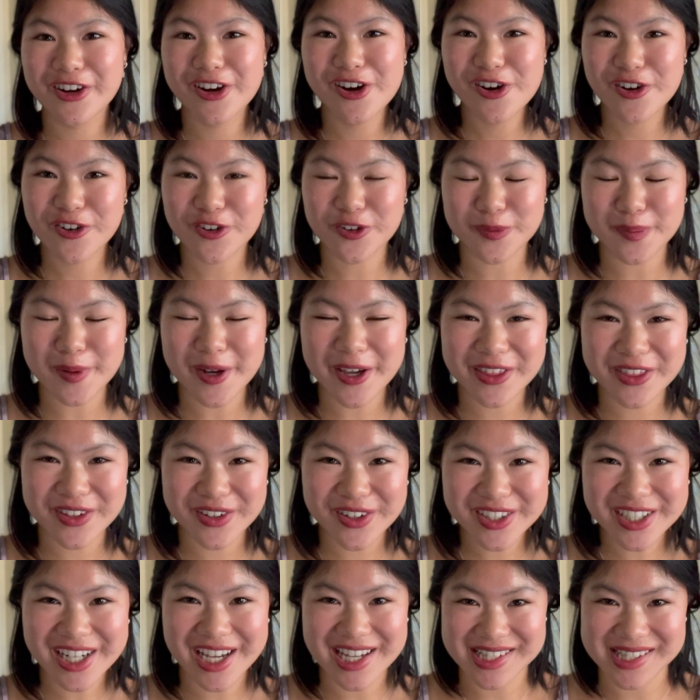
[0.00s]
For my
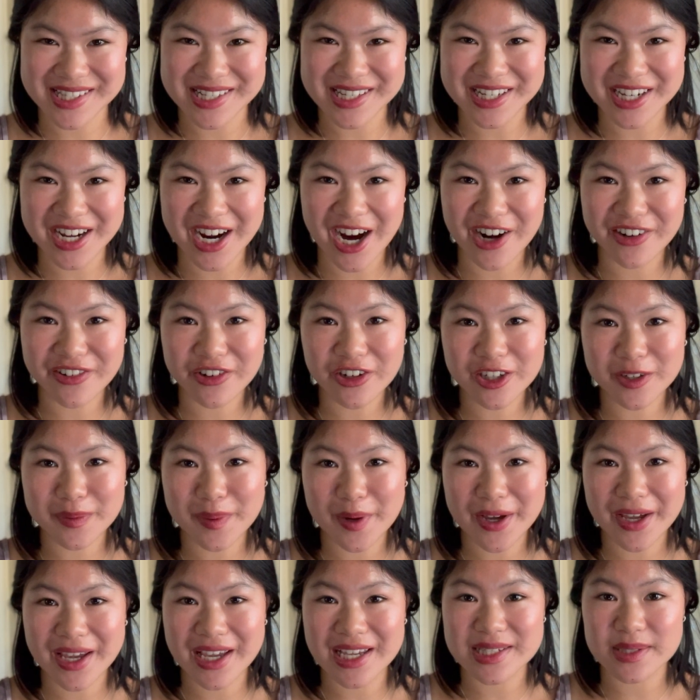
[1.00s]
third essay, I wrote
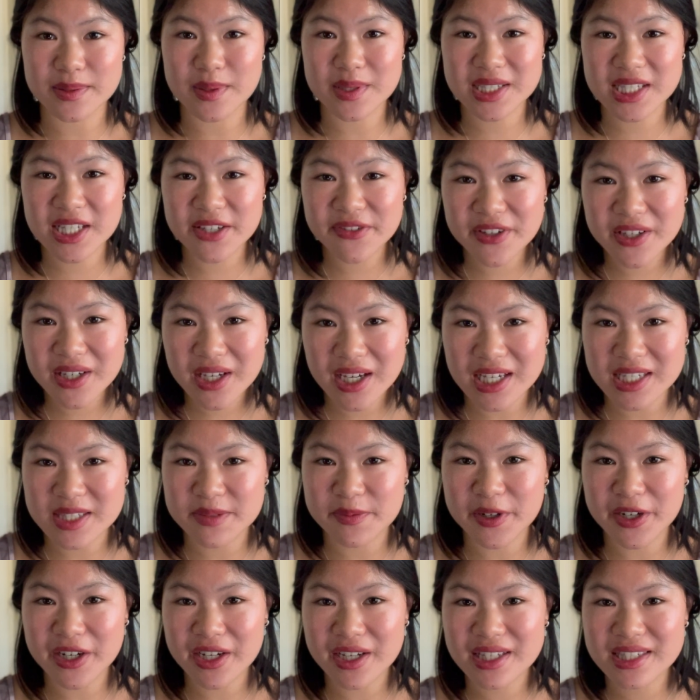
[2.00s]
about a specific
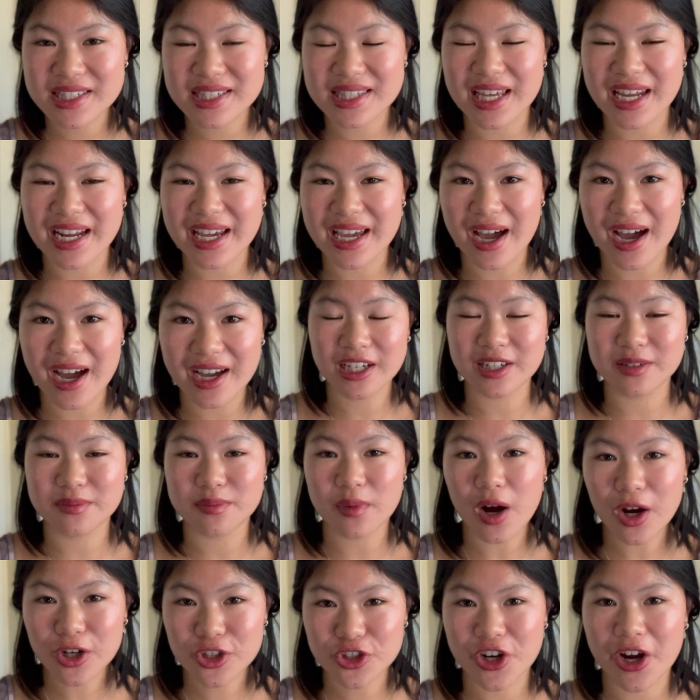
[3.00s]
experience that I had in
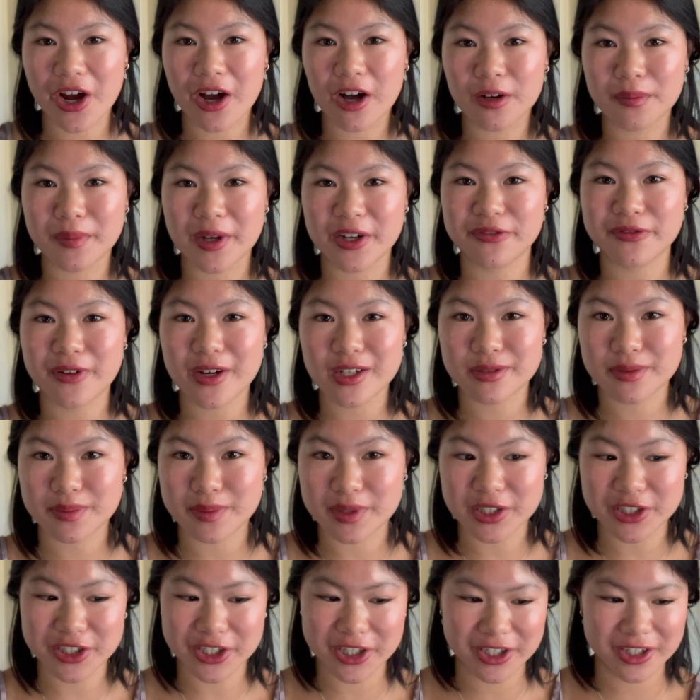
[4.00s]
mock trial my
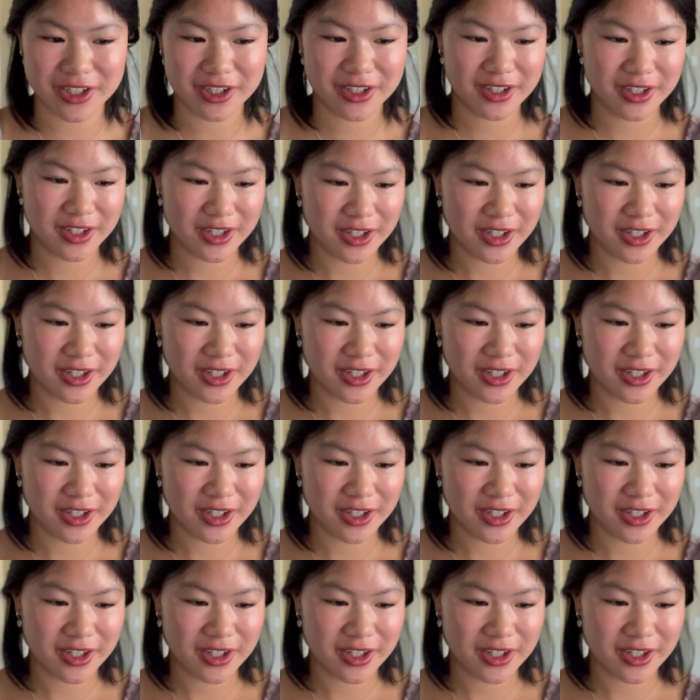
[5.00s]
freshman year.